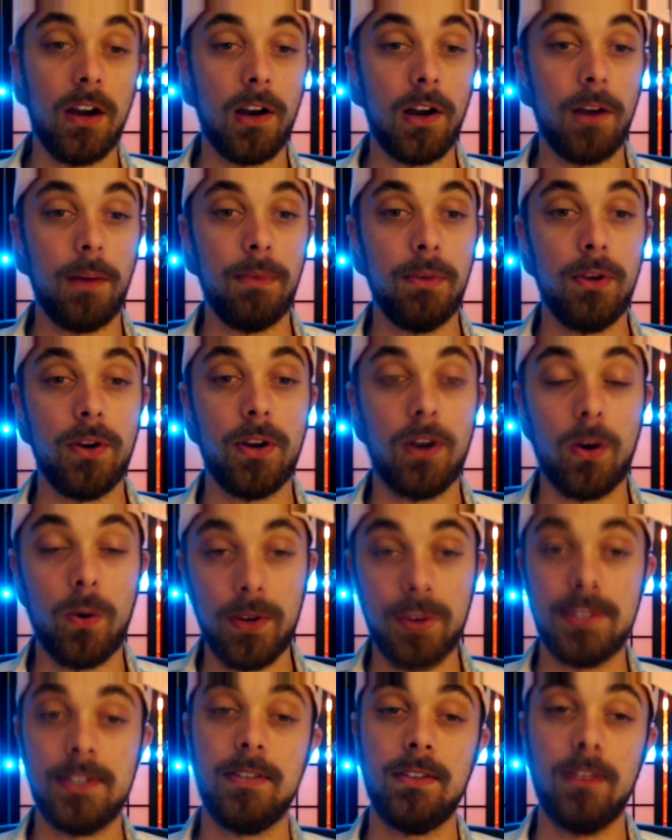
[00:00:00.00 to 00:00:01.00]
you can
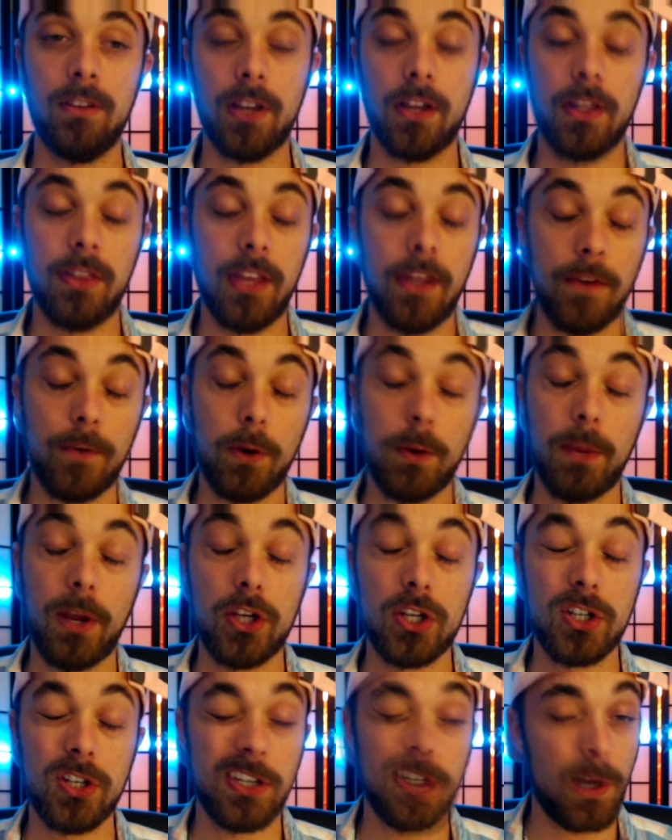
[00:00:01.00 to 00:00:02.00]
always look at the
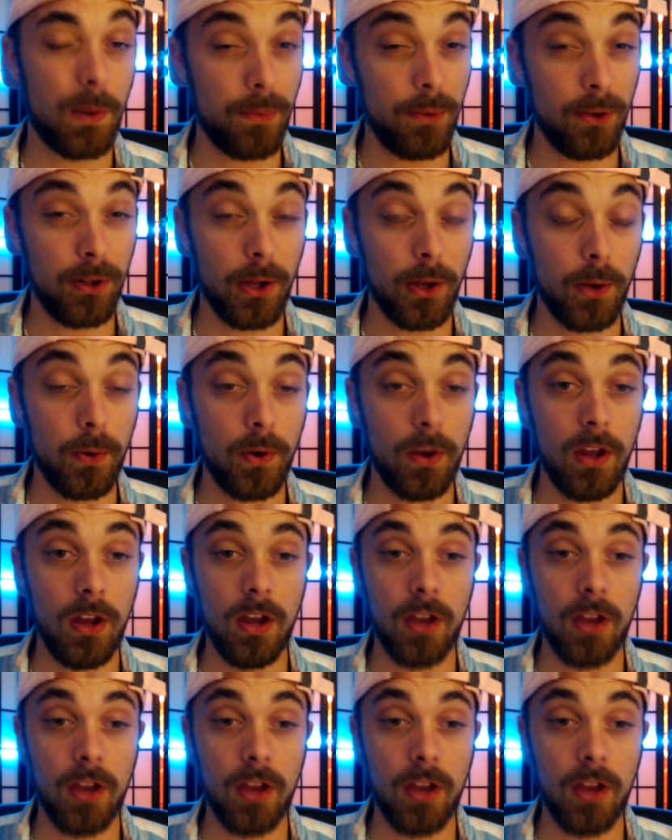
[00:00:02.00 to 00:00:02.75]
information down below.